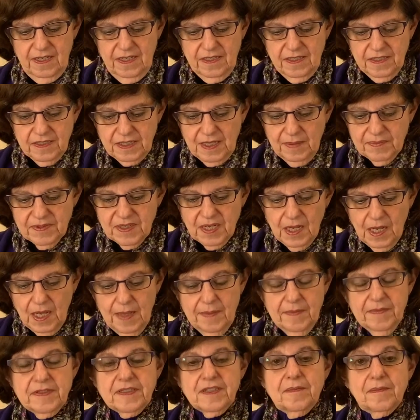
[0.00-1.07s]

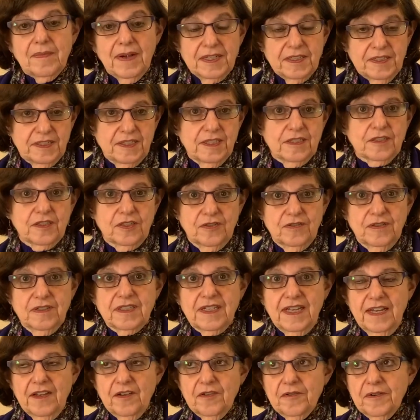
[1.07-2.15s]
Sometimes my sister is
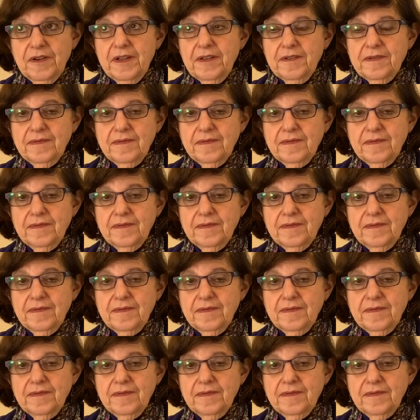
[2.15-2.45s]
angry.